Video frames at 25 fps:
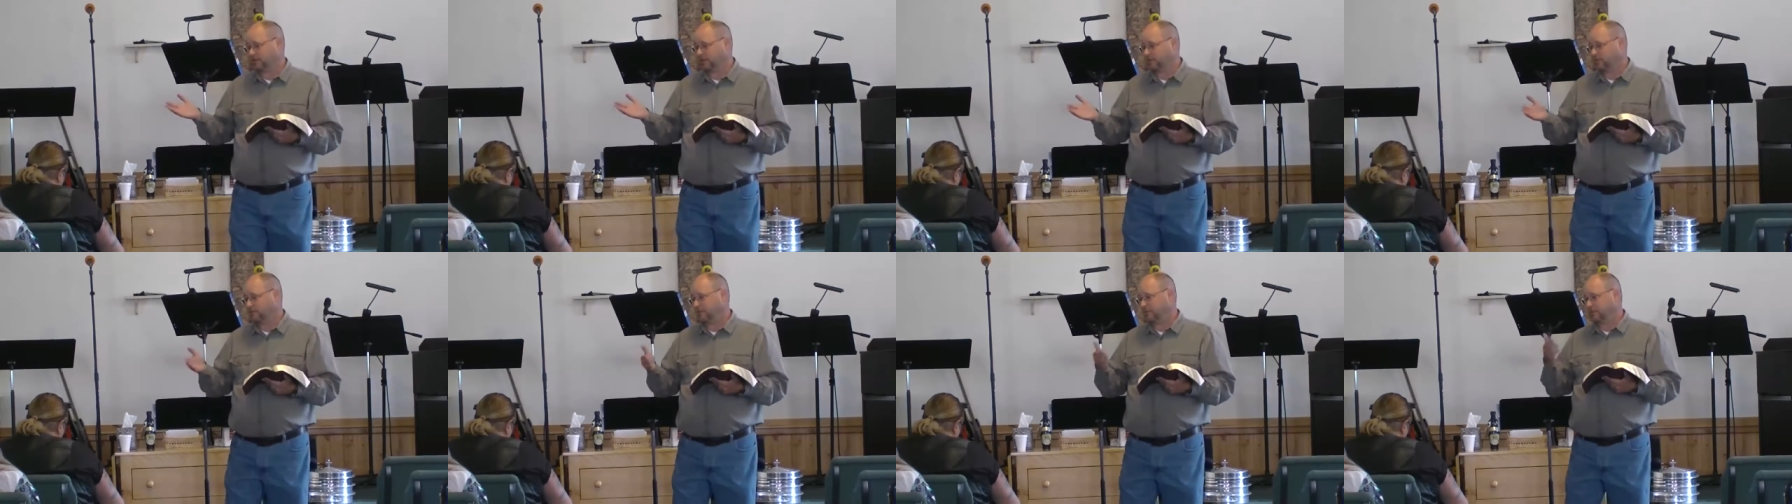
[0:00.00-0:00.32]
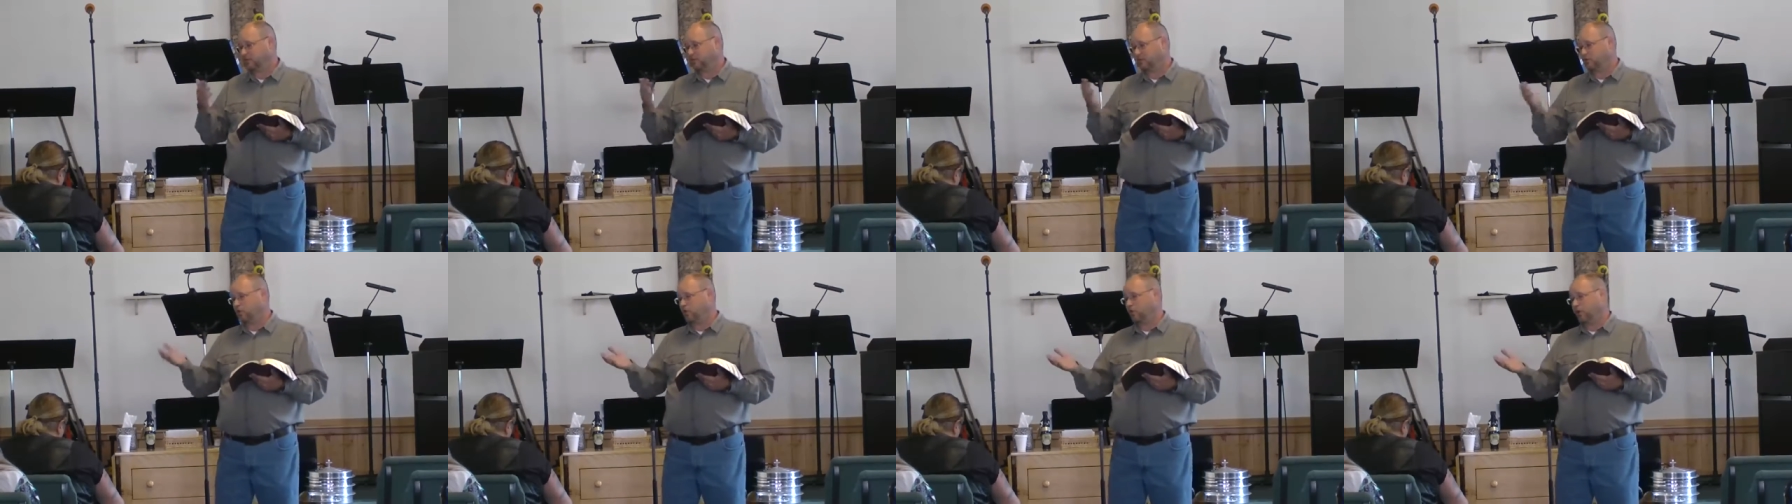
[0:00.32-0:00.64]
thing
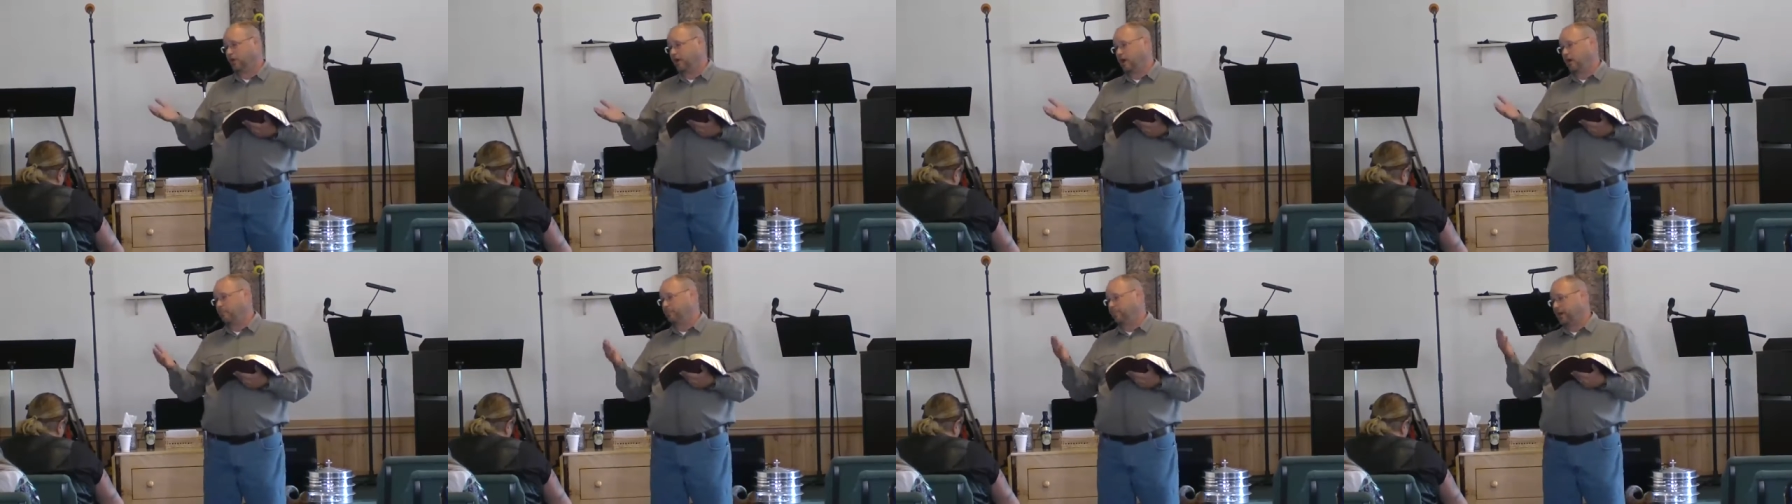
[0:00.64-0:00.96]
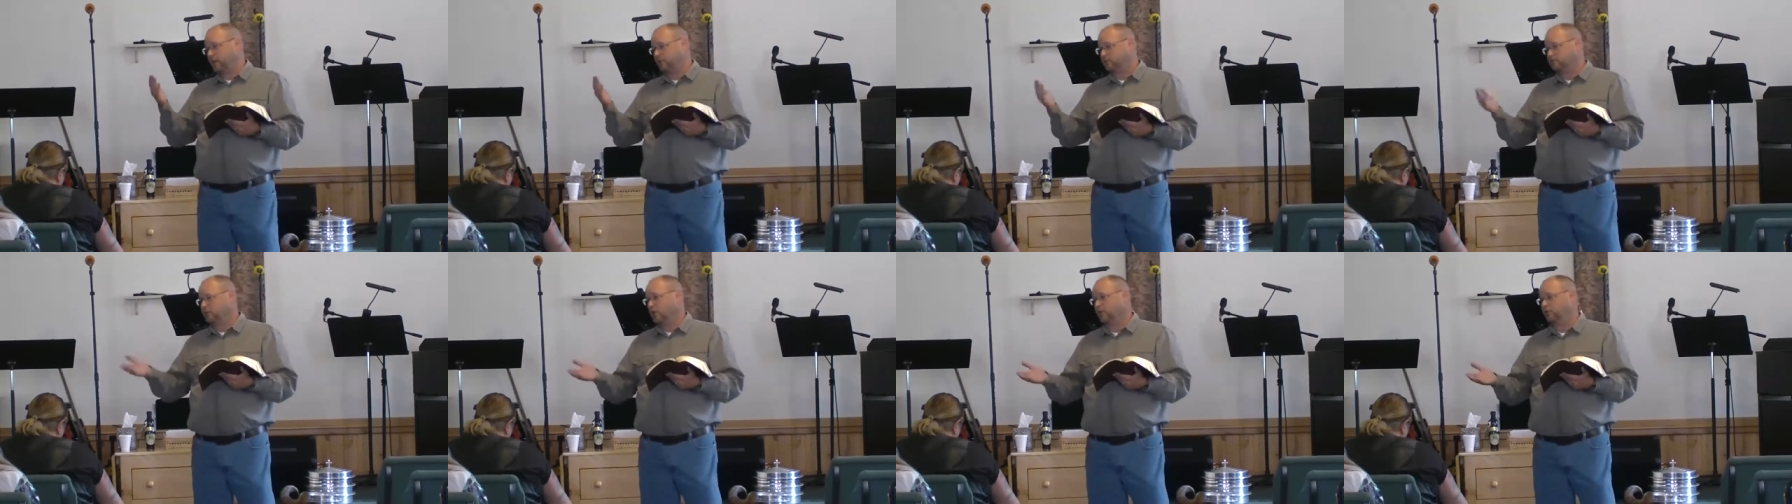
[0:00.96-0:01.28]
because growing up,
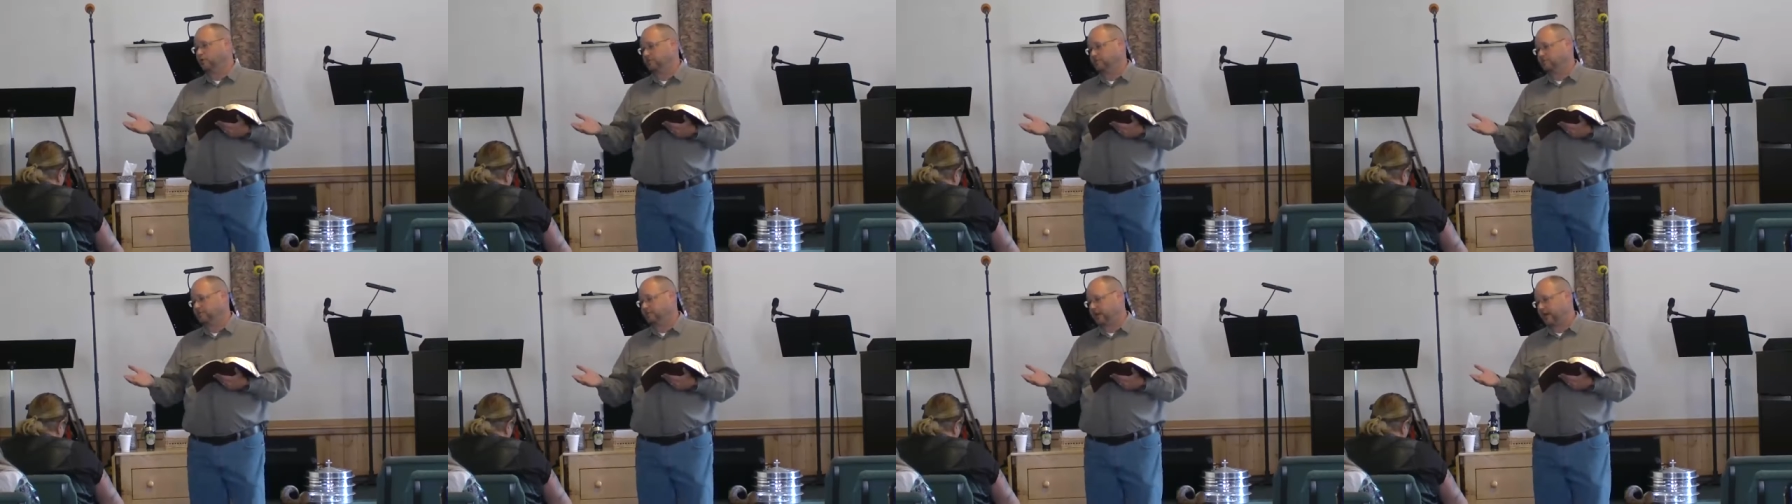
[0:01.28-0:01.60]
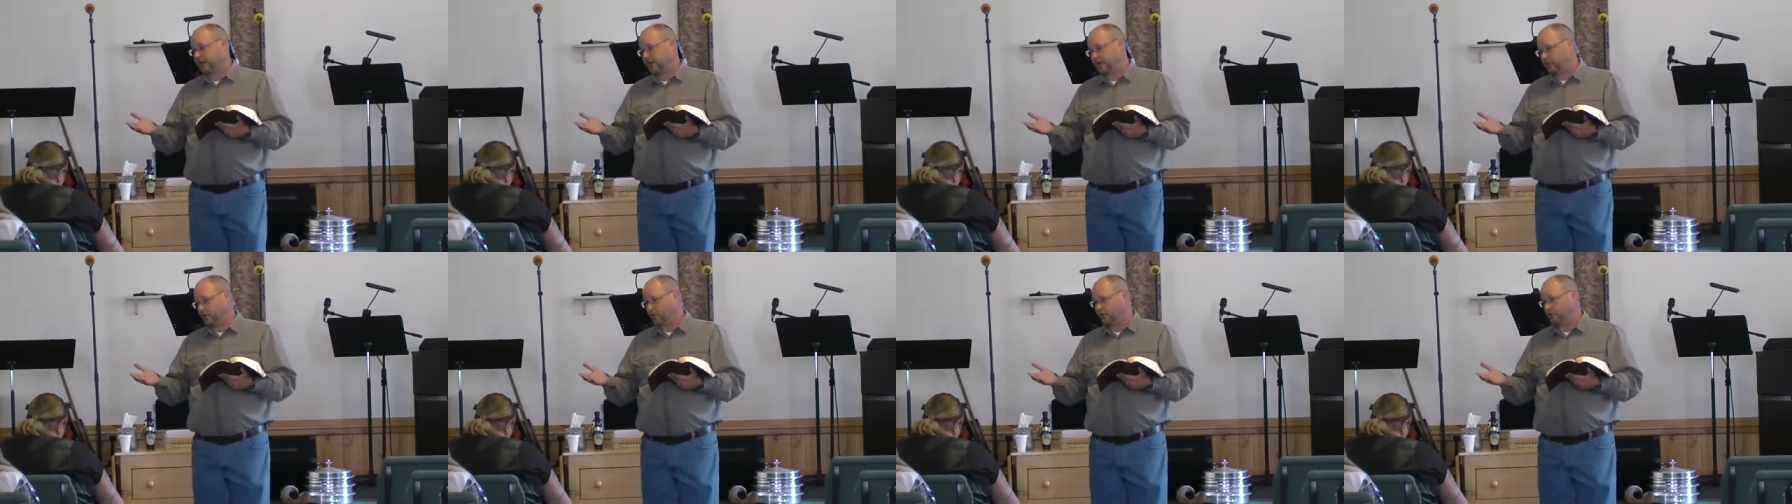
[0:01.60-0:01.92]
I was always a
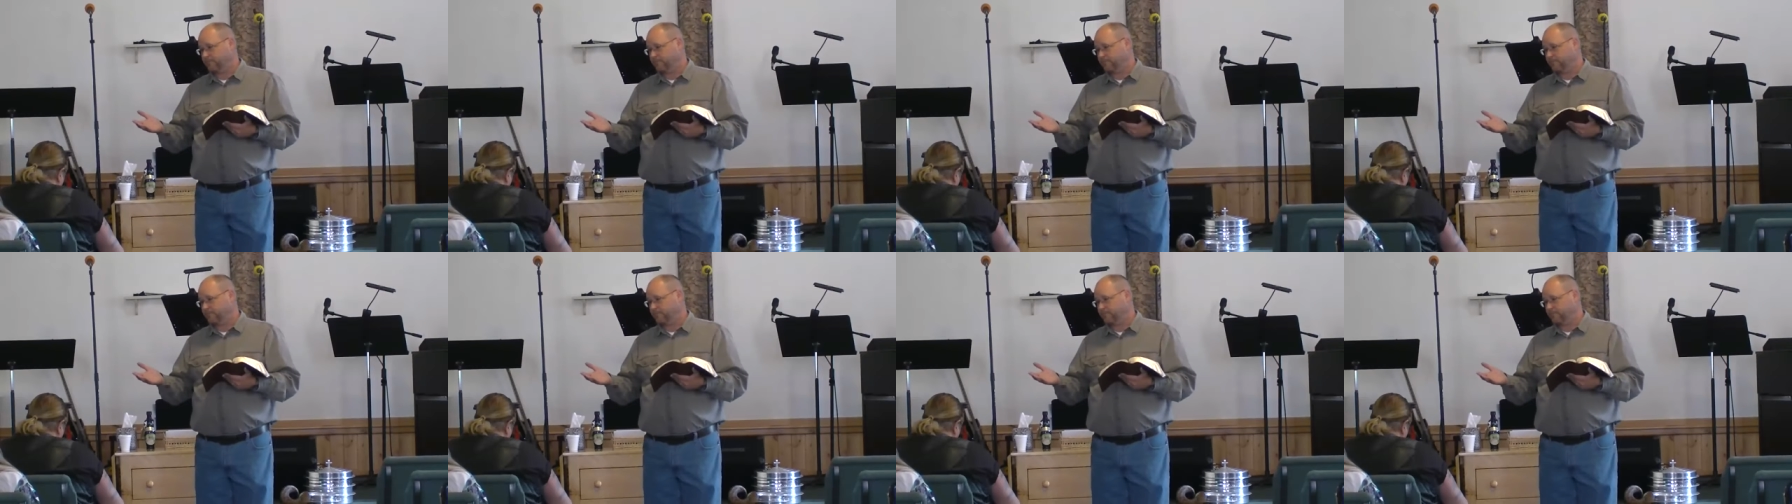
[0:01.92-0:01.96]
tither.